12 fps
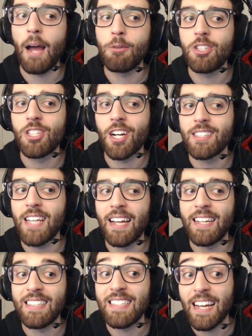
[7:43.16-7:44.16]
chuck that
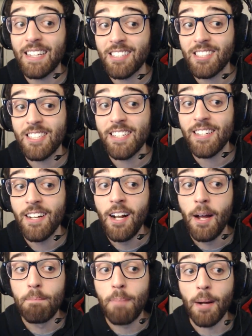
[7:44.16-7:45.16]
in the S tier,
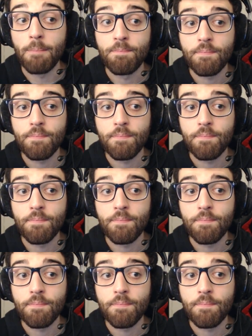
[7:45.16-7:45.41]
but